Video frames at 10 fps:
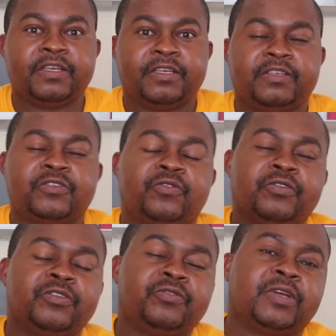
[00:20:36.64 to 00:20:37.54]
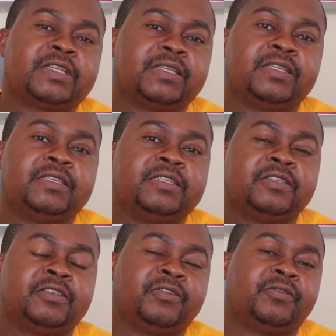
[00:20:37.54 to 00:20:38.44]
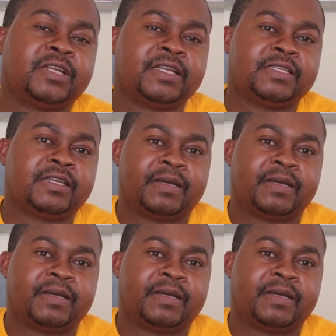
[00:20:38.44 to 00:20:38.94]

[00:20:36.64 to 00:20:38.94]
it continuously deteriorating